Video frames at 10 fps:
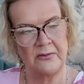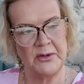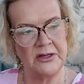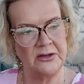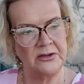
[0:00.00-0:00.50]

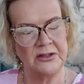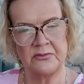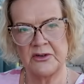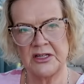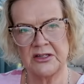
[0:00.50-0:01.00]
Been doing
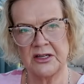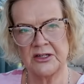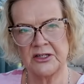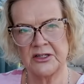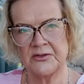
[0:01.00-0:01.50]
some
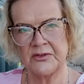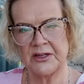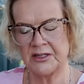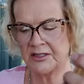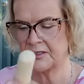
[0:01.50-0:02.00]
research into finding